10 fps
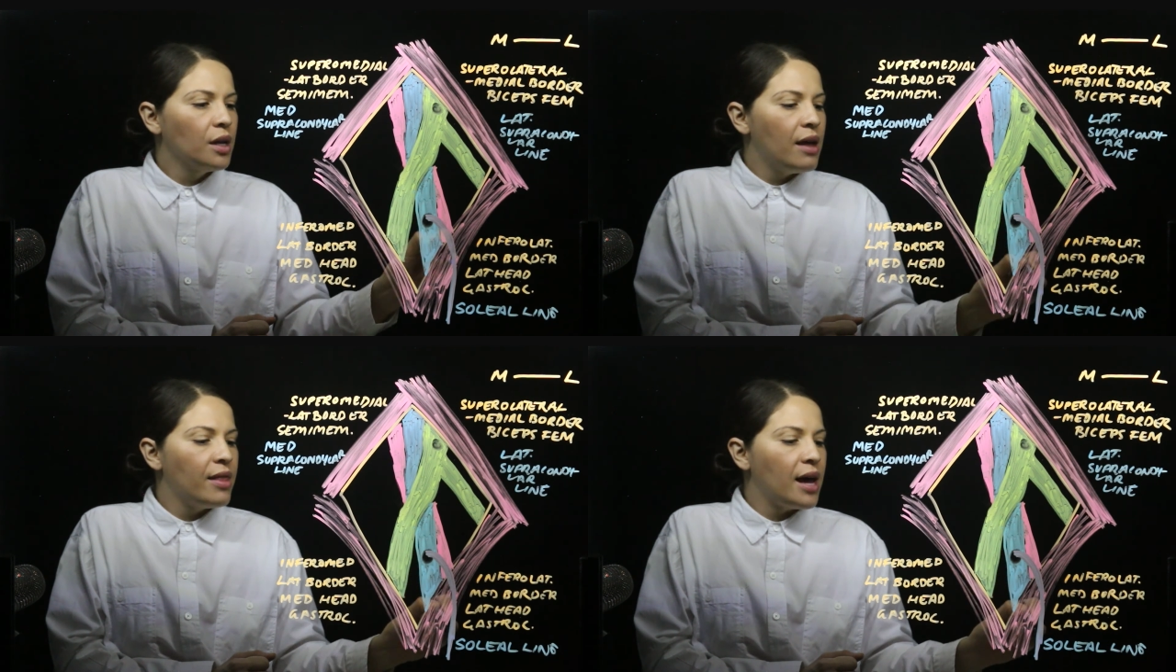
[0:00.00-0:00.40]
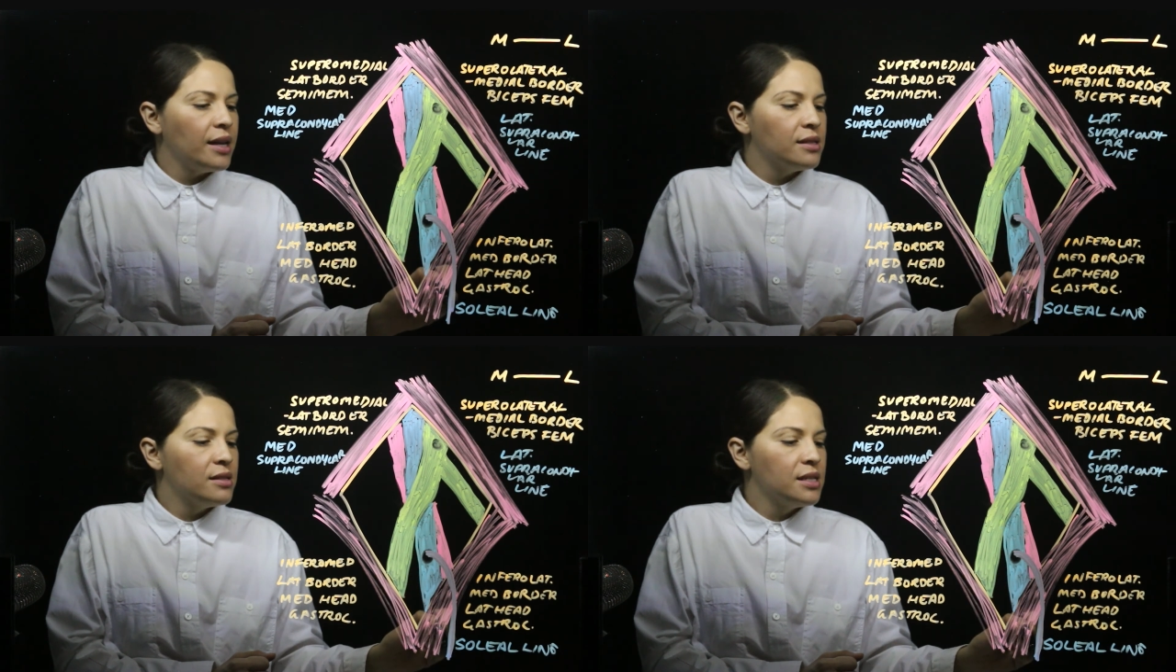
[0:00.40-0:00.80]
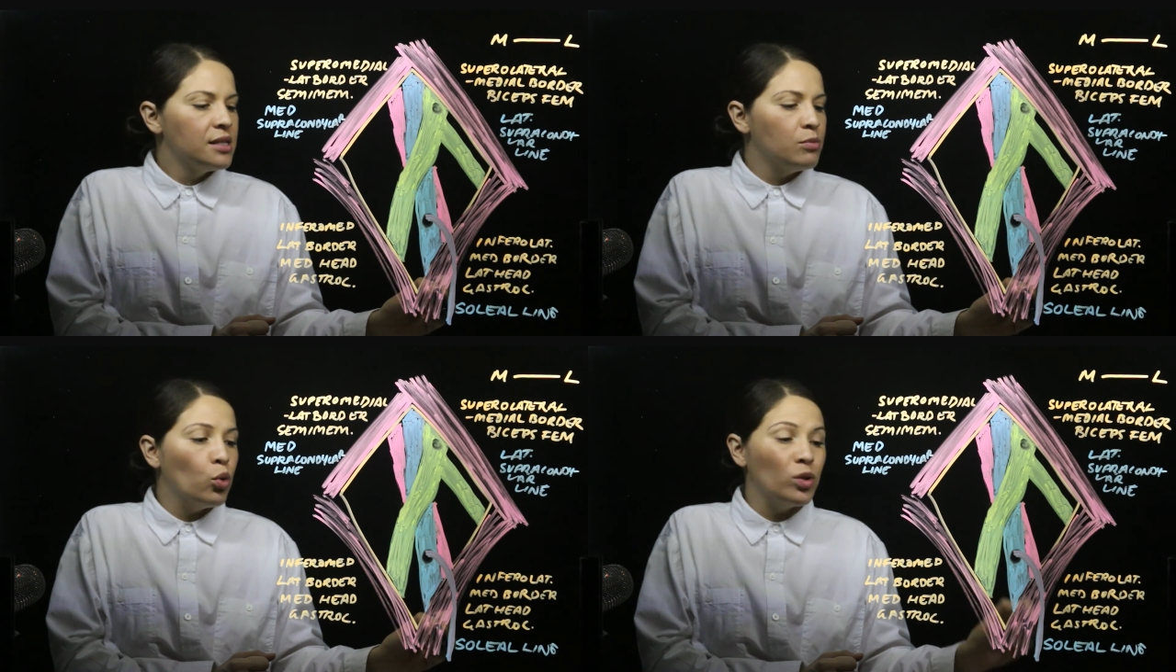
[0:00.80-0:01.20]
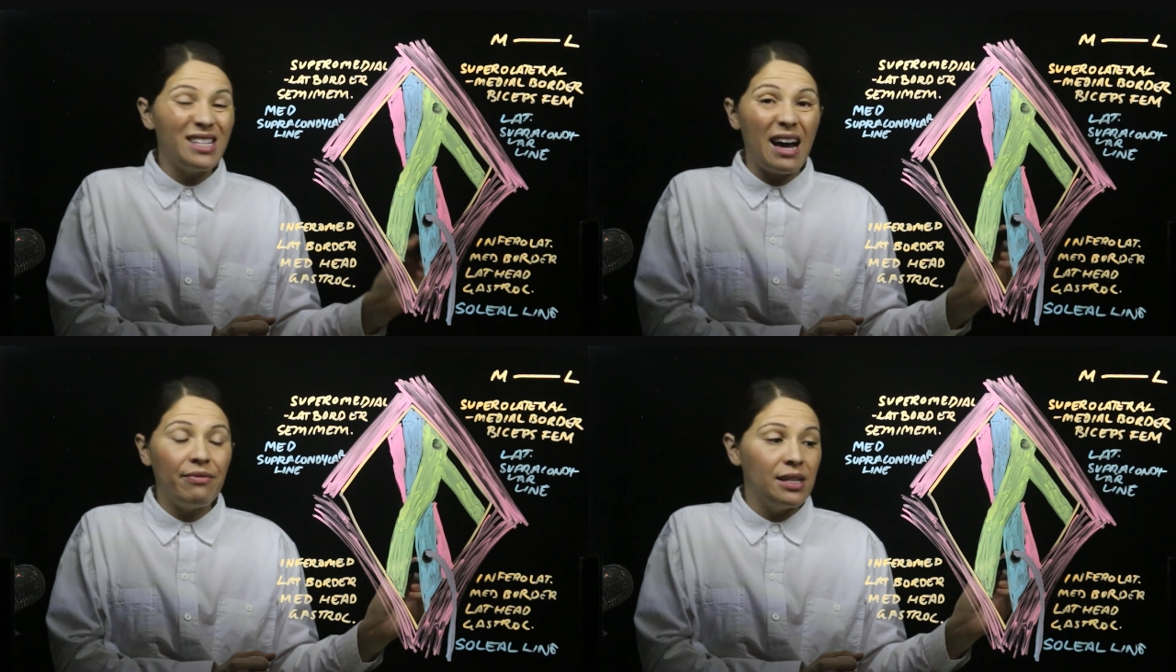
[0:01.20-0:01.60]
and that is the small
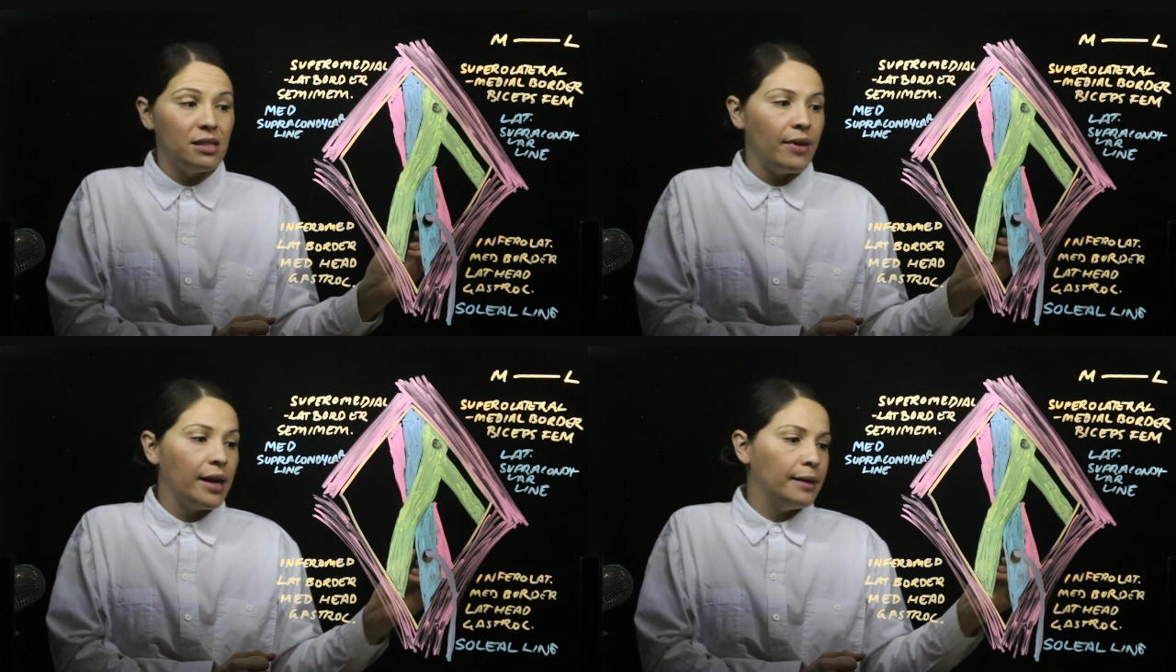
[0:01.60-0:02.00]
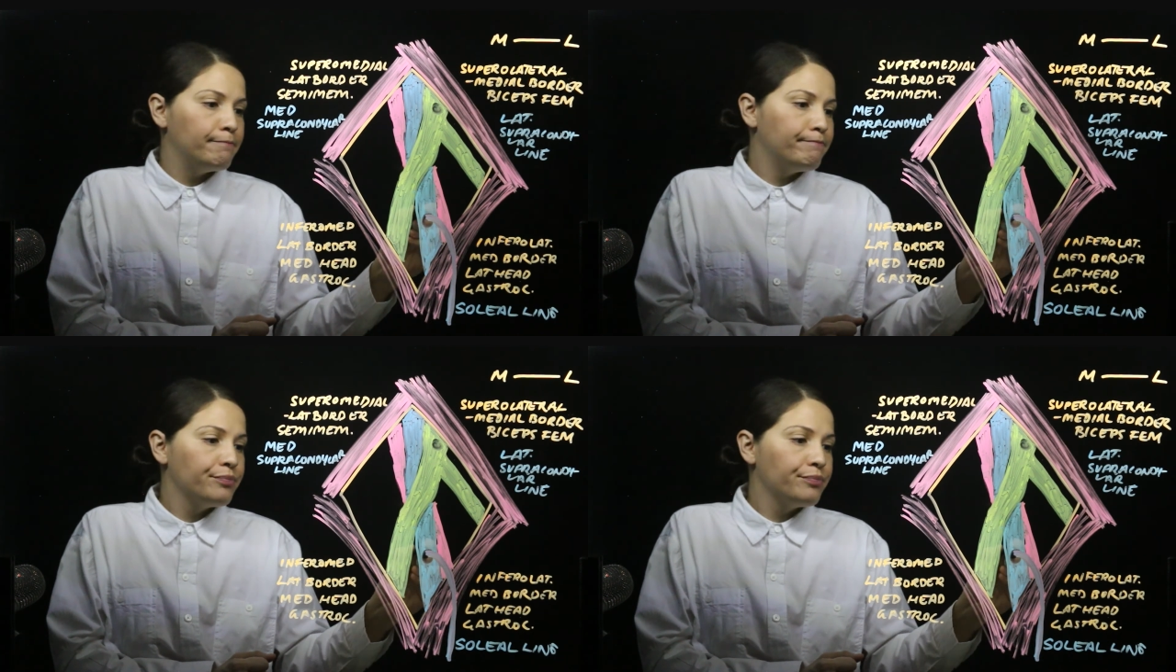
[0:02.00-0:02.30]
saphenous vein.